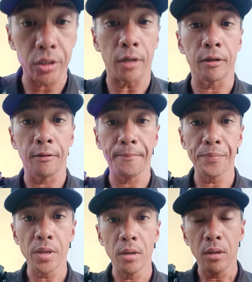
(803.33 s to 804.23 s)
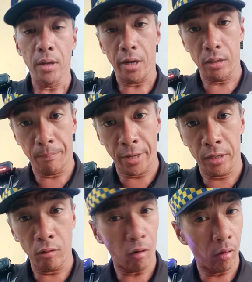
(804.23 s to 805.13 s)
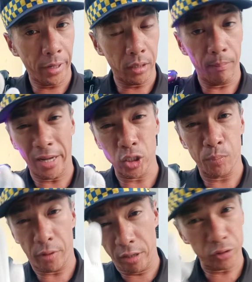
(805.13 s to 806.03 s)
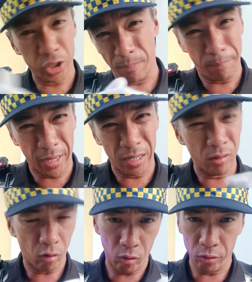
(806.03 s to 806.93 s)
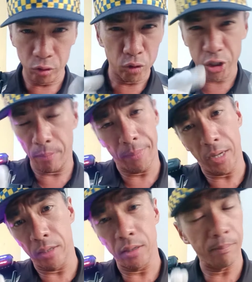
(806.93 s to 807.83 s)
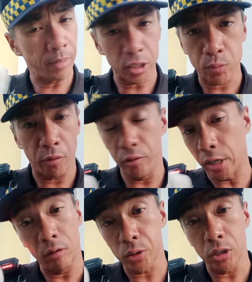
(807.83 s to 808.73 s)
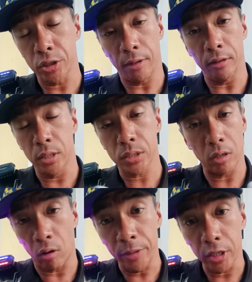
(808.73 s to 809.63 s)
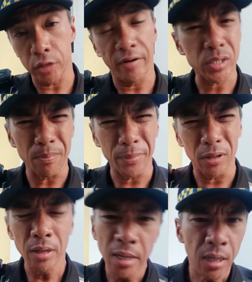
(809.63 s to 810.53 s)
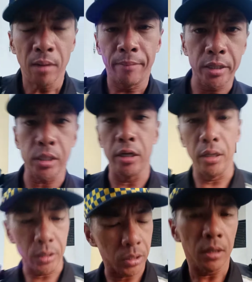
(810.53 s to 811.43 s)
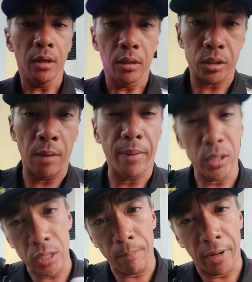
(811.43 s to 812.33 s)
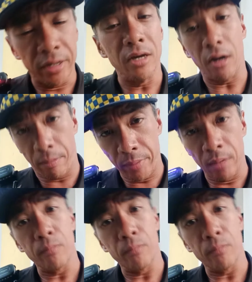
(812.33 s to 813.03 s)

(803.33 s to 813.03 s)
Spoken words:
other at a bend or at a blind spot, L-shaped bend or U-shaped bend, blind spot, you cannot see each other. This is the communication, very simple. Basically is standby, incoming,